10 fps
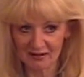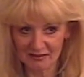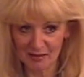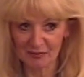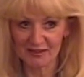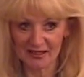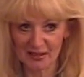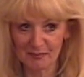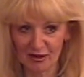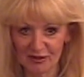couple
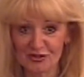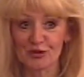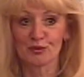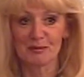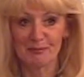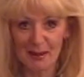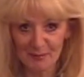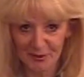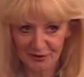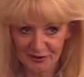getting married to
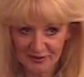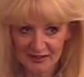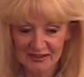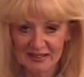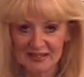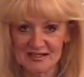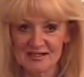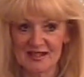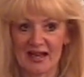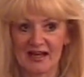remember
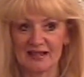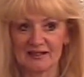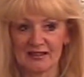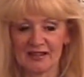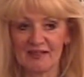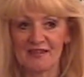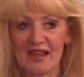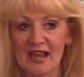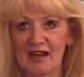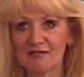is that
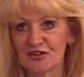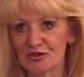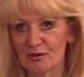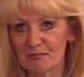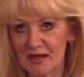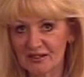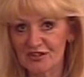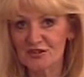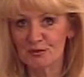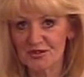they have a
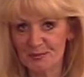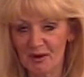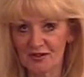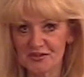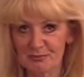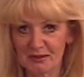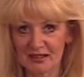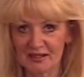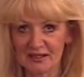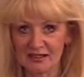tremendous
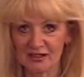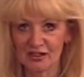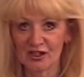responsibility